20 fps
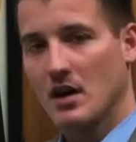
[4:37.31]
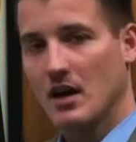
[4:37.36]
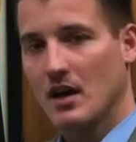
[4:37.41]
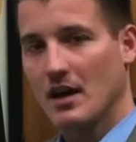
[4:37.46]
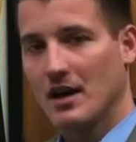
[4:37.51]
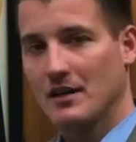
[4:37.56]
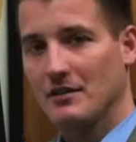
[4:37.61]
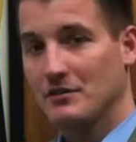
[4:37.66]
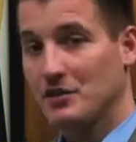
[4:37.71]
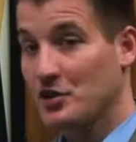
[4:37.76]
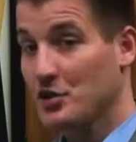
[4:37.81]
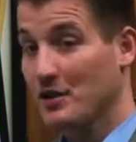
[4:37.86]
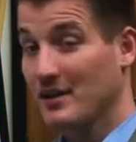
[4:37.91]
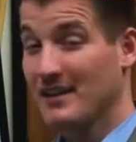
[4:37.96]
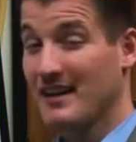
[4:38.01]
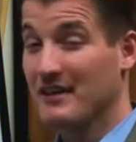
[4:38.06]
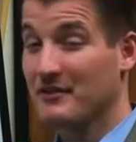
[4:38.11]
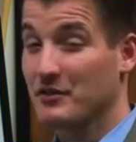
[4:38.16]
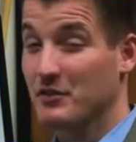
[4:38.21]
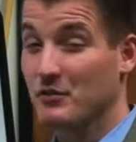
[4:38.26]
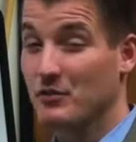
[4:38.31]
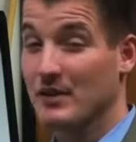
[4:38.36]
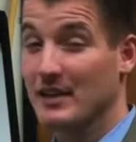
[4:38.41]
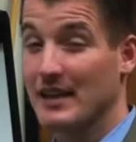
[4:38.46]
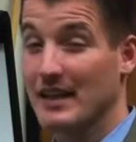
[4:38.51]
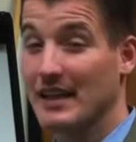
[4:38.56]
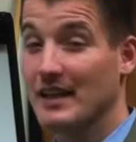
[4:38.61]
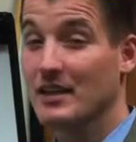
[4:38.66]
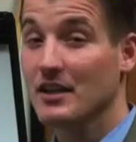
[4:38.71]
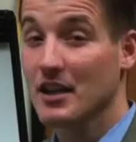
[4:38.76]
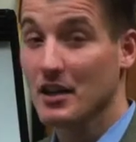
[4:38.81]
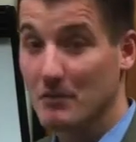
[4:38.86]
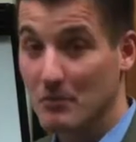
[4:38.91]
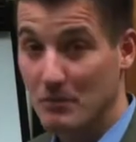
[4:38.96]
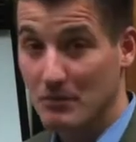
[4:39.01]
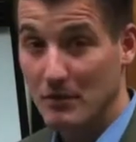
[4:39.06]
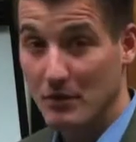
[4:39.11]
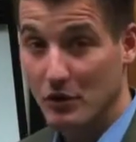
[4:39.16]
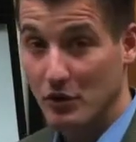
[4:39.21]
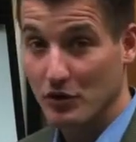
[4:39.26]
You don't even have to
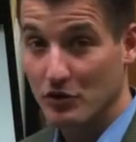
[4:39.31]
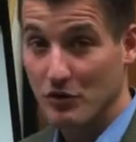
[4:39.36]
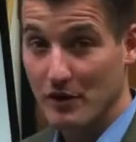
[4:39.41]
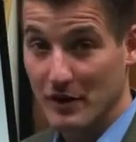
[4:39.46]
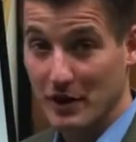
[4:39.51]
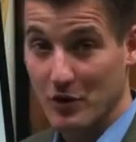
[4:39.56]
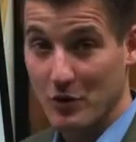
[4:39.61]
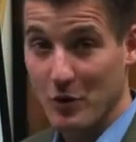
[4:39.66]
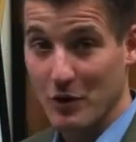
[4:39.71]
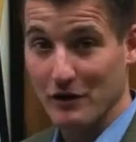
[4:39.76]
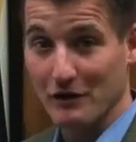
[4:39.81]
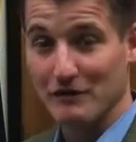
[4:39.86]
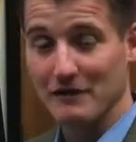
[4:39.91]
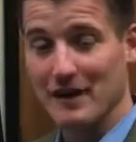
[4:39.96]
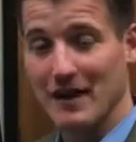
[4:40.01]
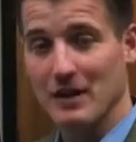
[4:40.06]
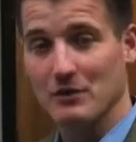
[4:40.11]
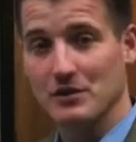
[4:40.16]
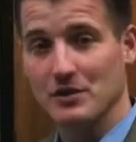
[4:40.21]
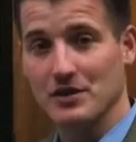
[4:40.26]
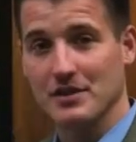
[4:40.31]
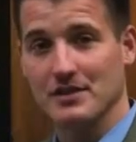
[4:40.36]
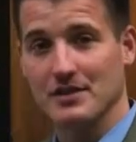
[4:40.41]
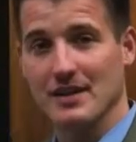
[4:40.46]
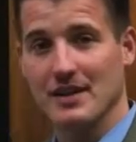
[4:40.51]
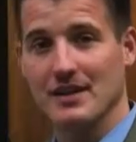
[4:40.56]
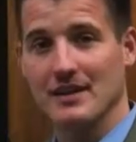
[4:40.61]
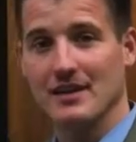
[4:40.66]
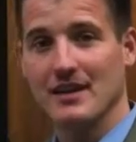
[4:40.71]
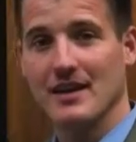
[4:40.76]
re-income or credit qualify, which is